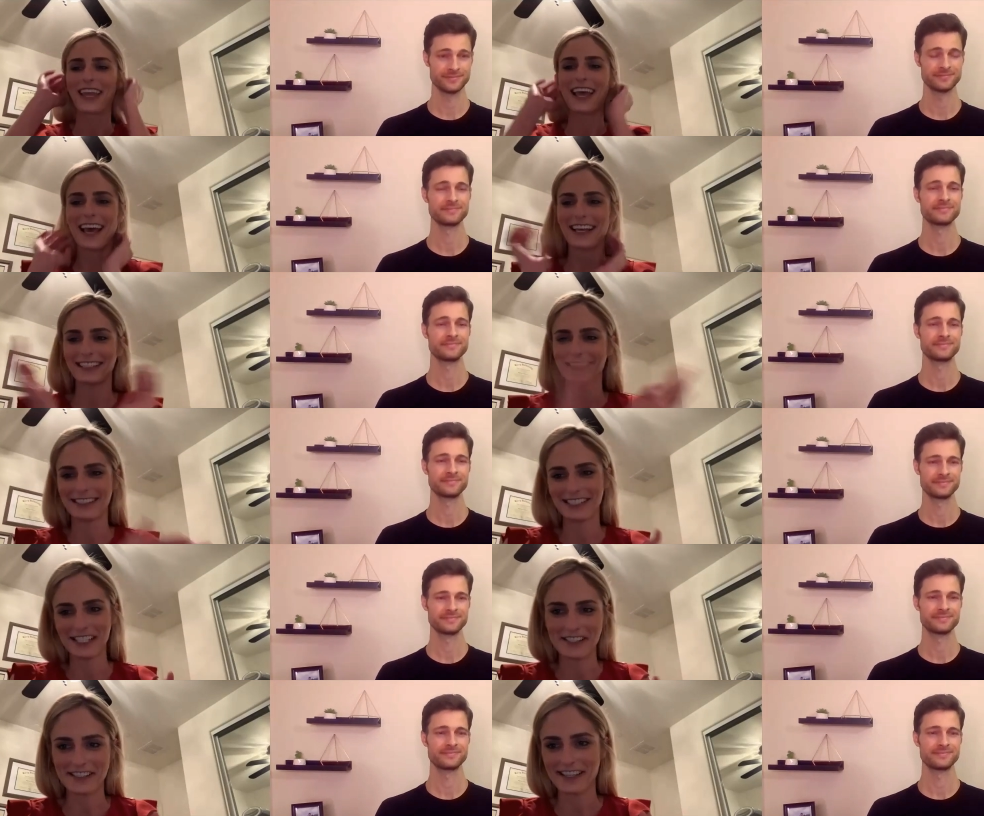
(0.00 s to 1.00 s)
Speaker 1: i can
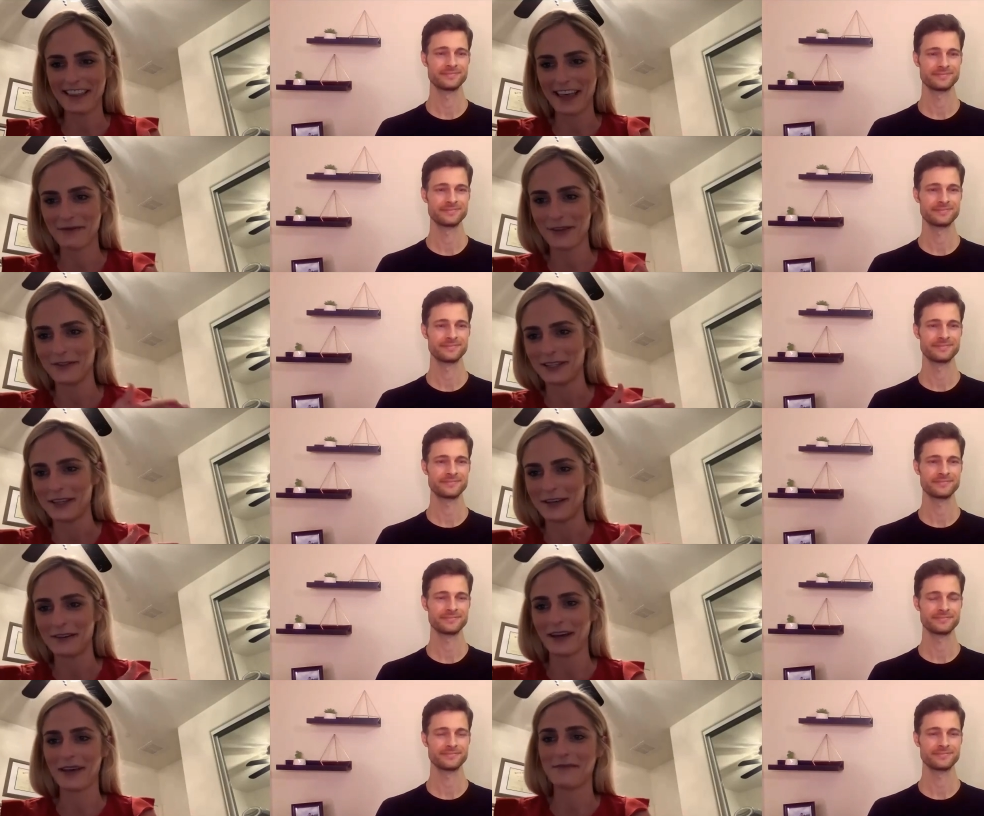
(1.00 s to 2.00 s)
still see them even though
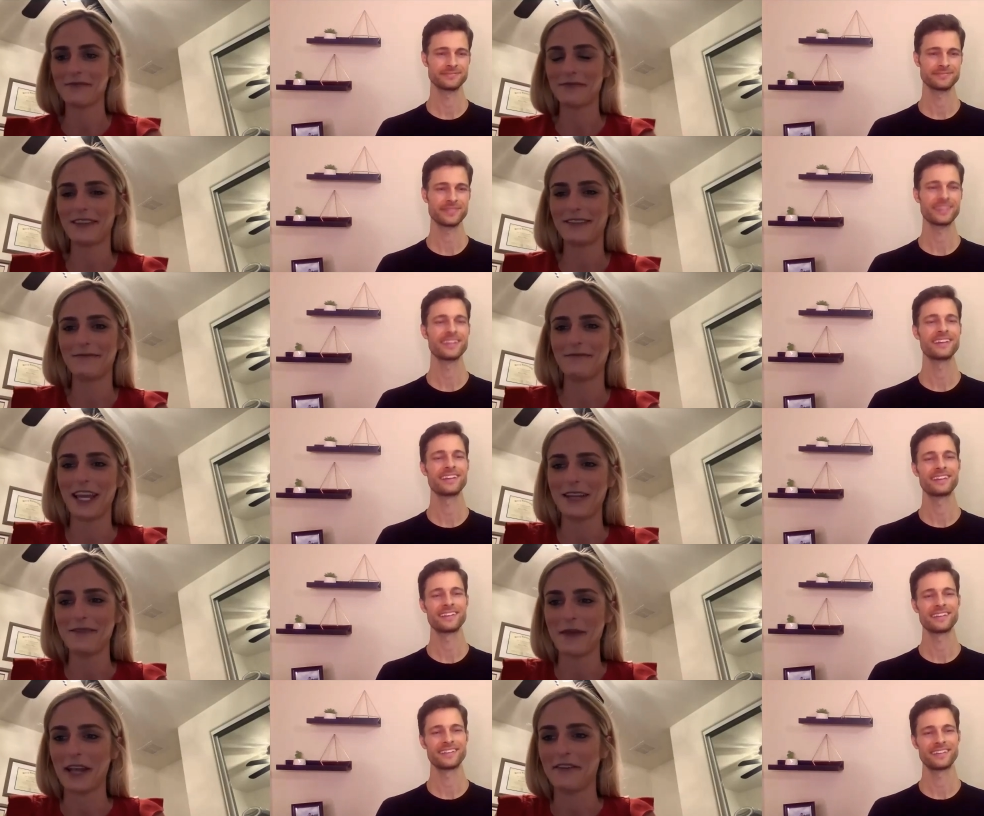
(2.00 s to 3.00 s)
i'm in
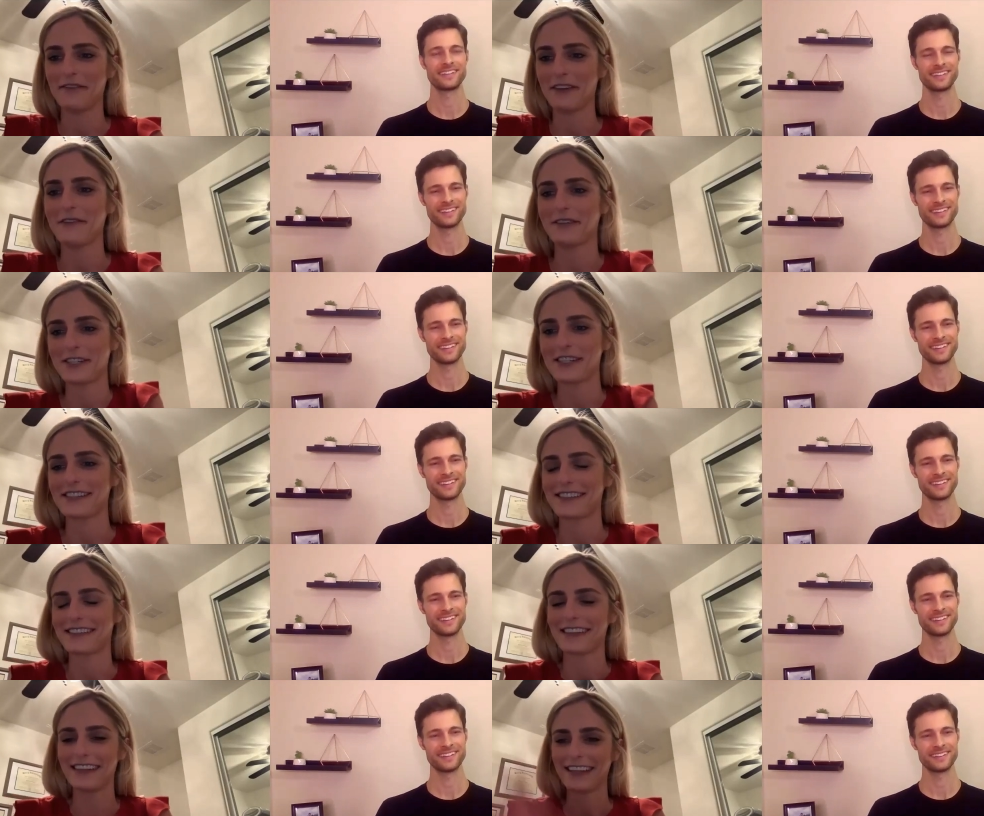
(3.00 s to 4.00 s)
menifee which is
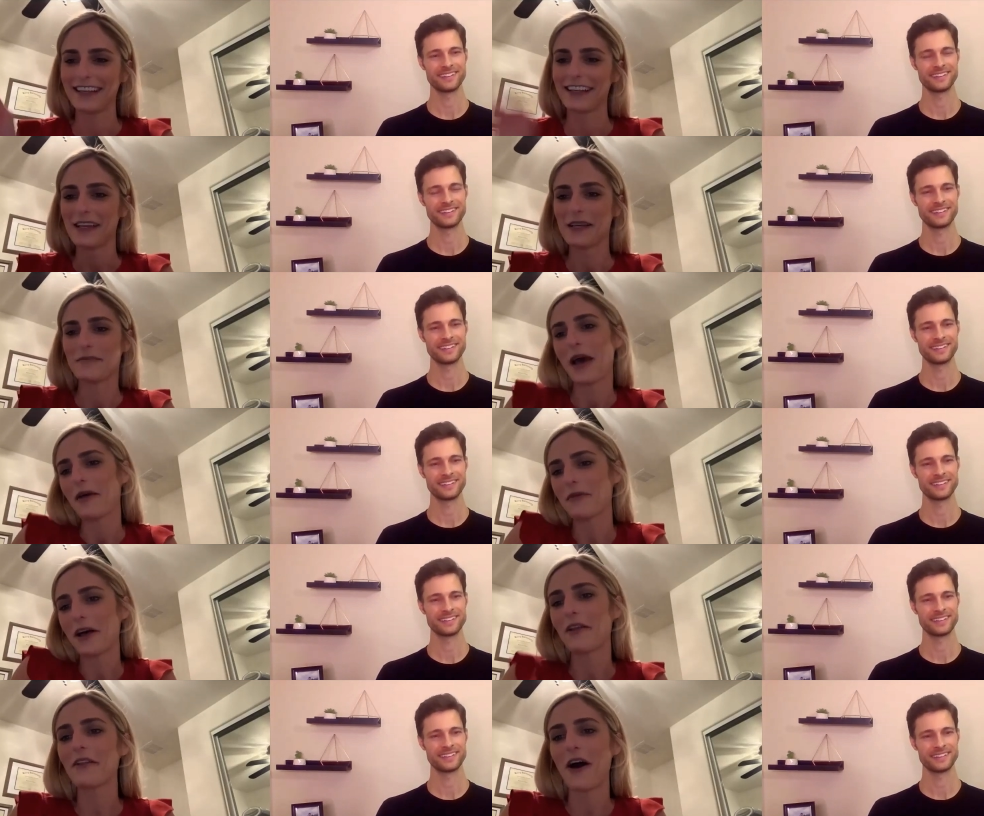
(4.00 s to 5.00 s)
a,
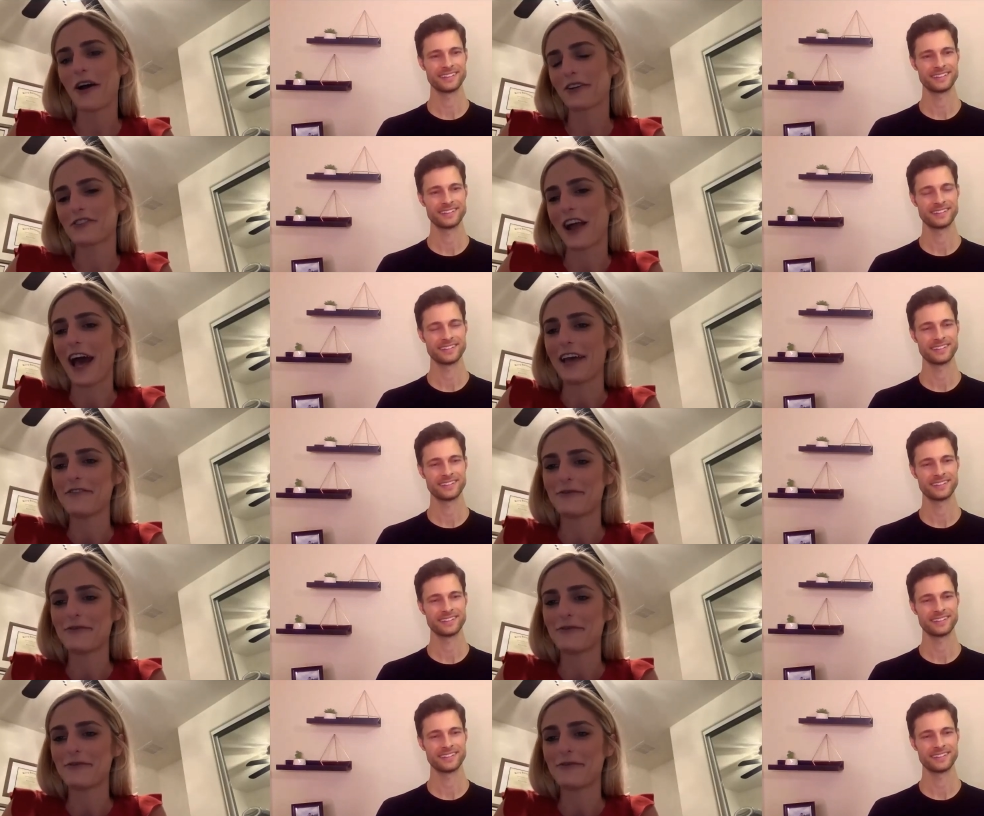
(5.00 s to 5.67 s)
a long drive,